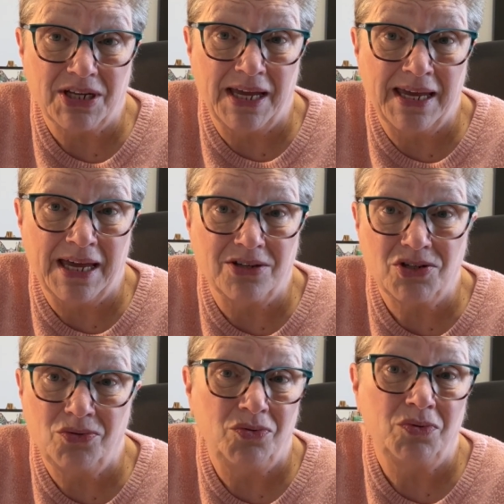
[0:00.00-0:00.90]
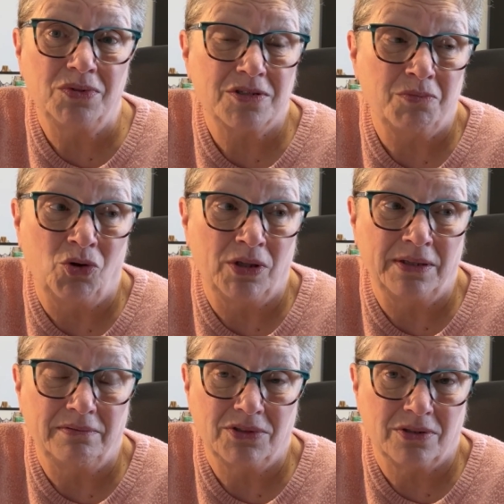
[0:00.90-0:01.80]
and get 2 small,
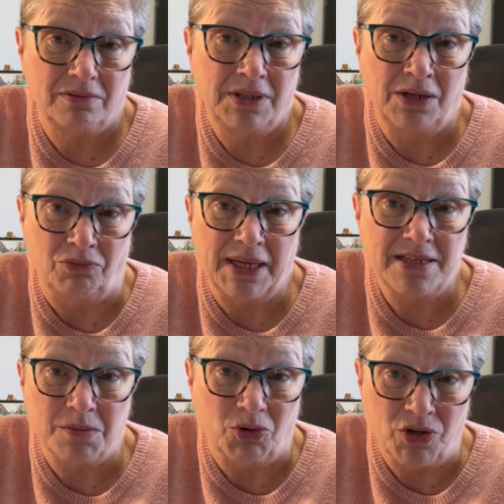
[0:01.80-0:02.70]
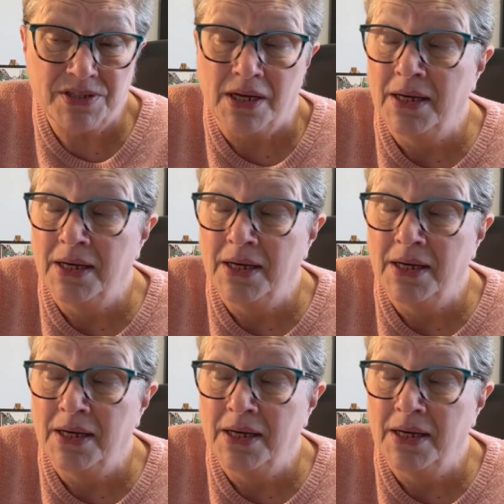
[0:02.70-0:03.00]
Lazy Boys?